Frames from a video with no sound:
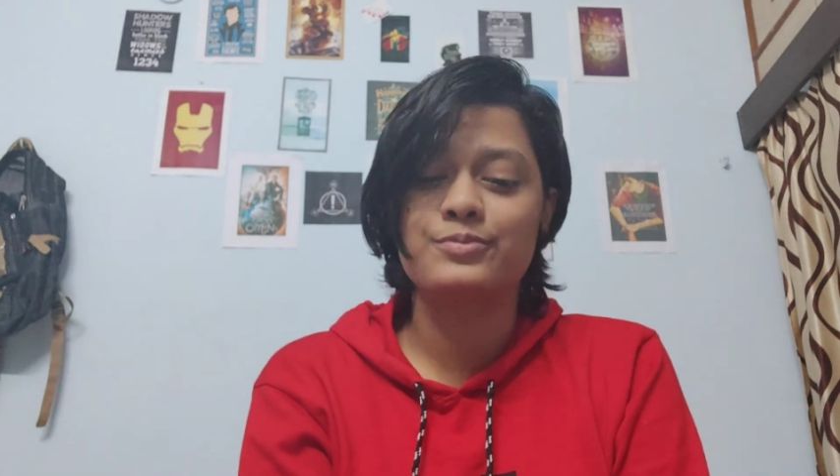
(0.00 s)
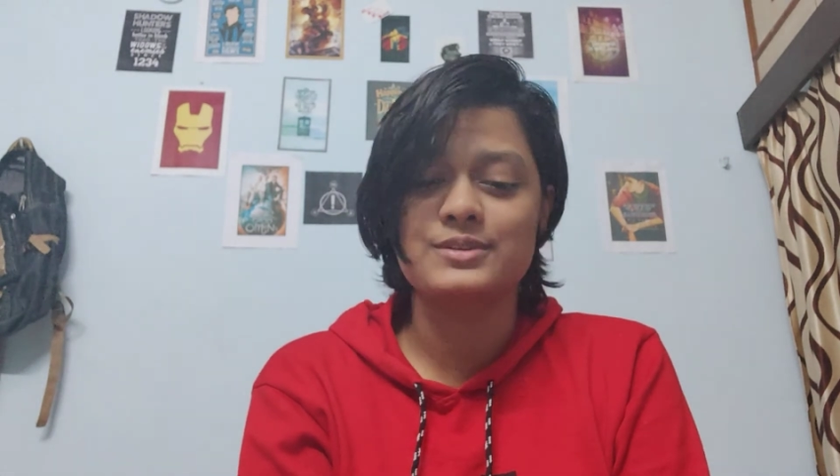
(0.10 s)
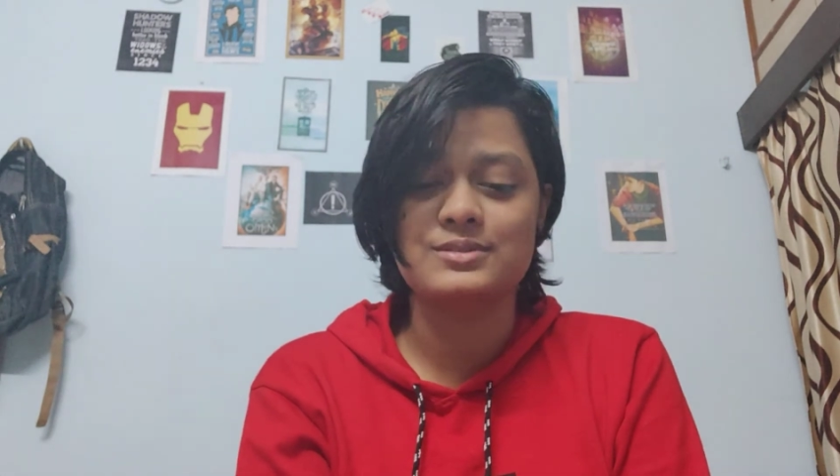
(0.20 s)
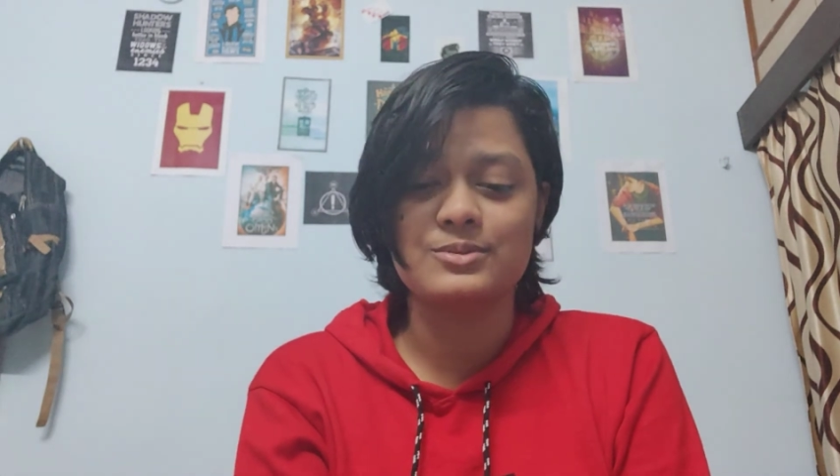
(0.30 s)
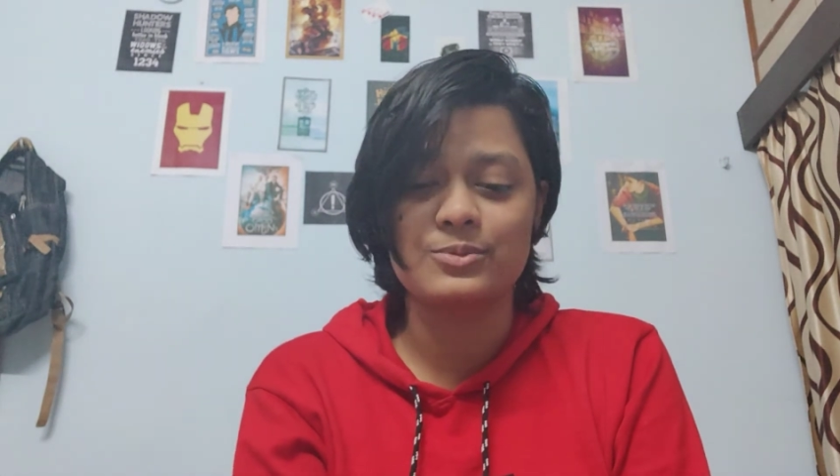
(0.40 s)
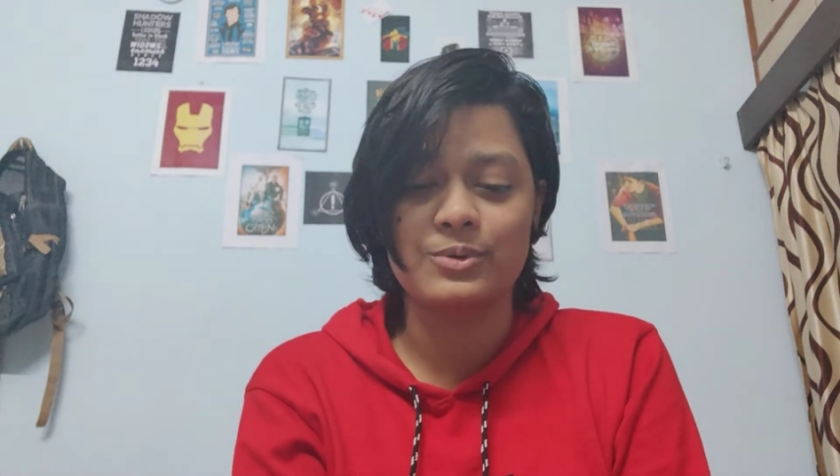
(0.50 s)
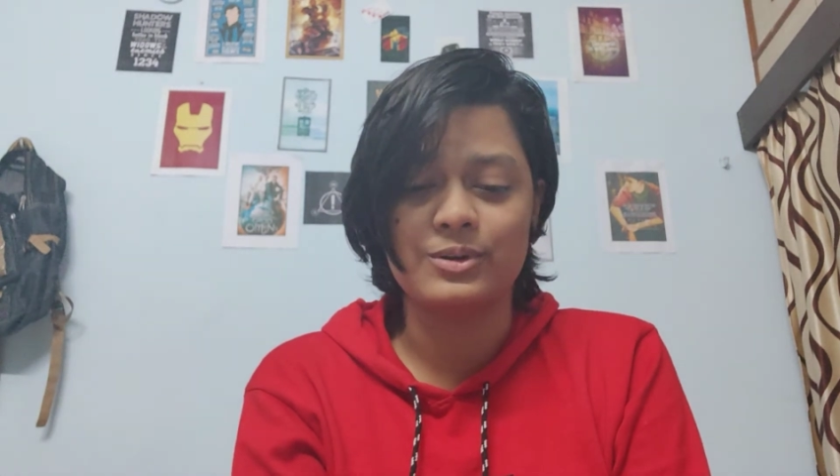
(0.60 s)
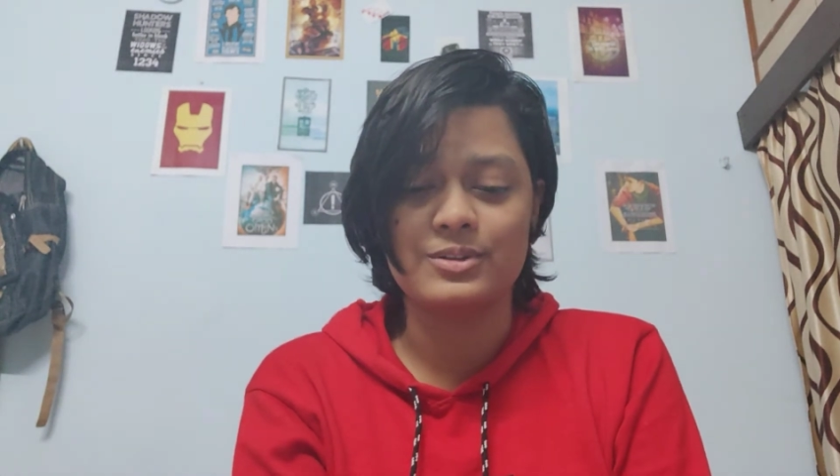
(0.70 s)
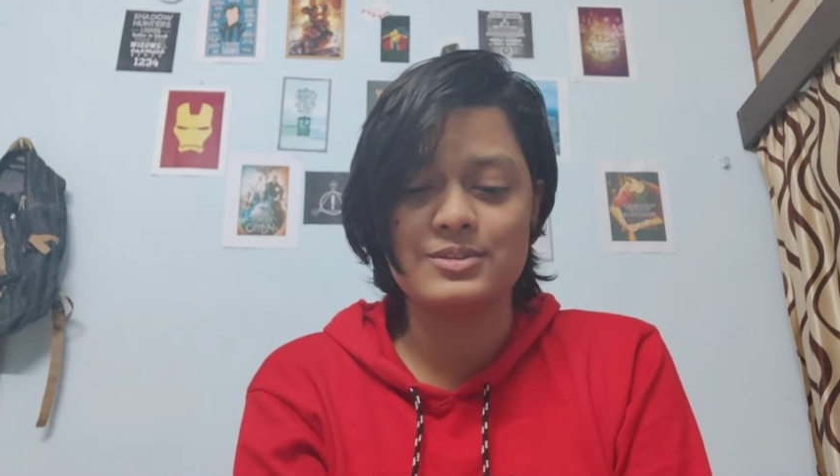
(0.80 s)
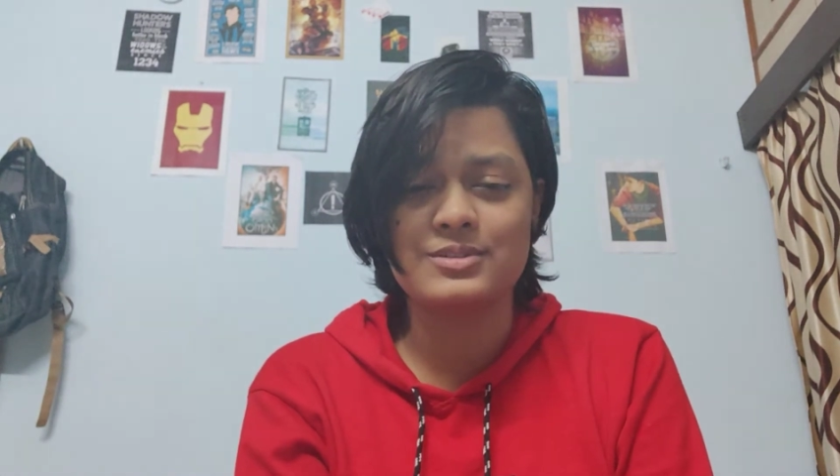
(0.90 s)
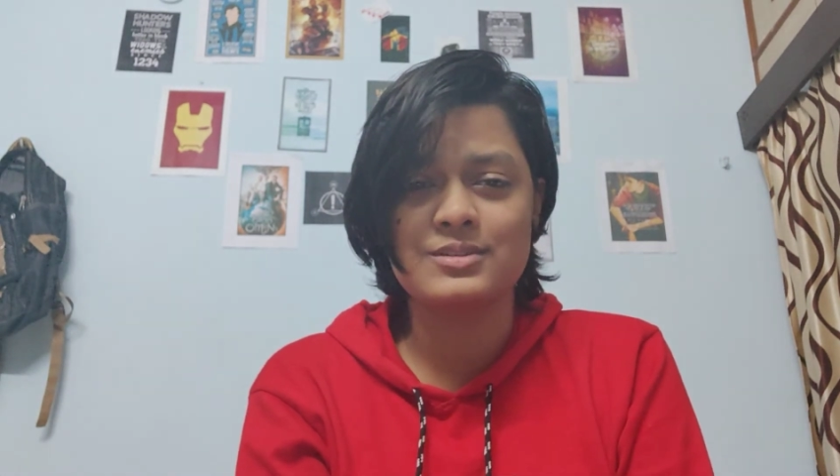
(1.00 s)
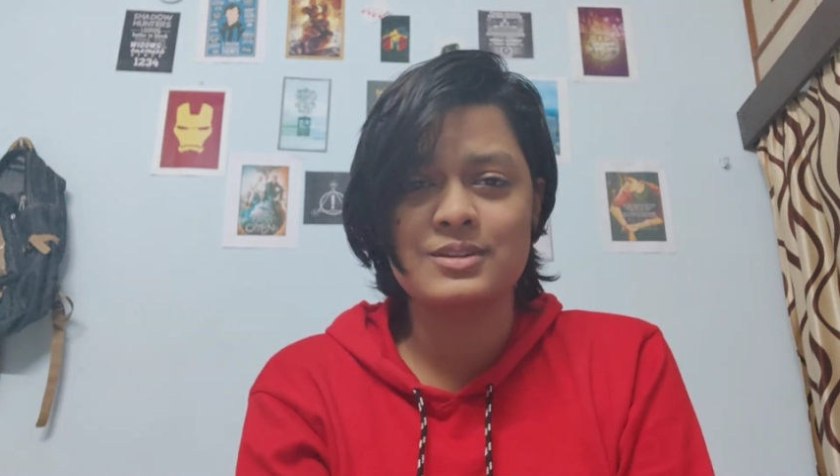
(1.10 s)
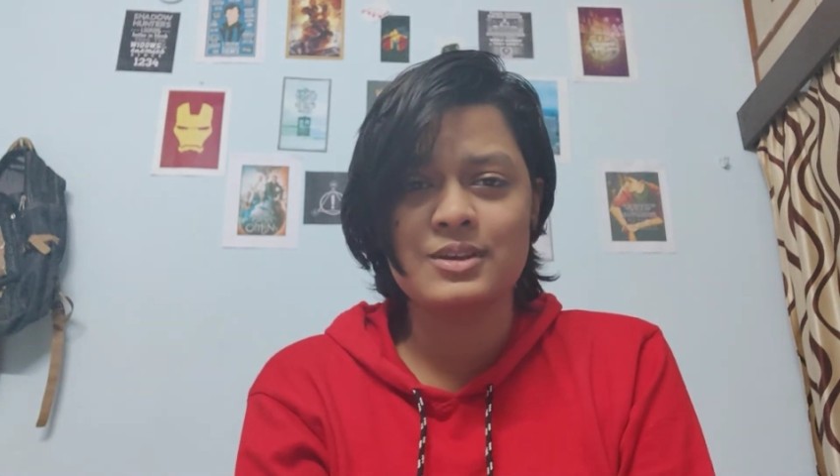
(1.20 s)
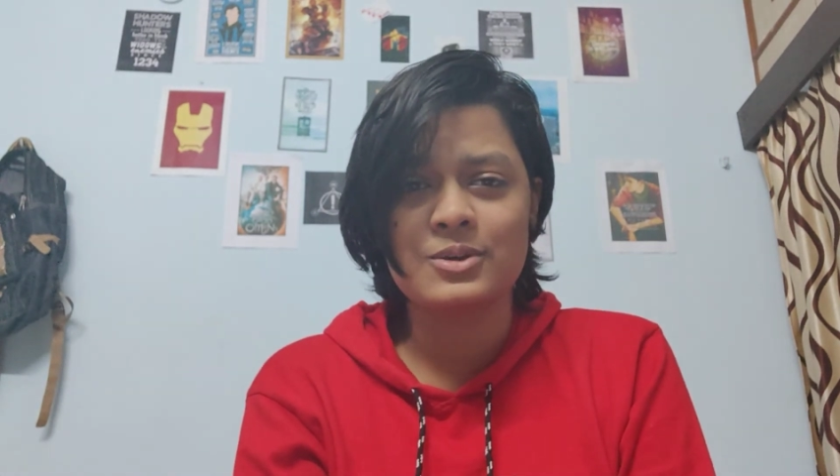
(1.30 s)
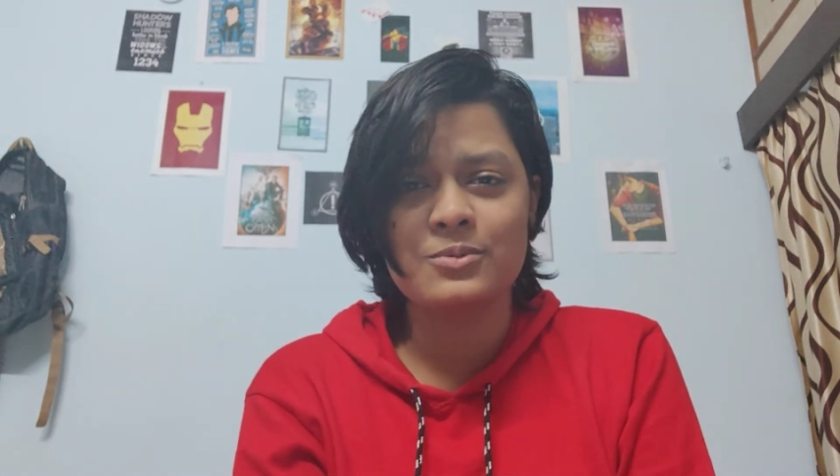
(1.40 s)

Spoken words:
of prison walls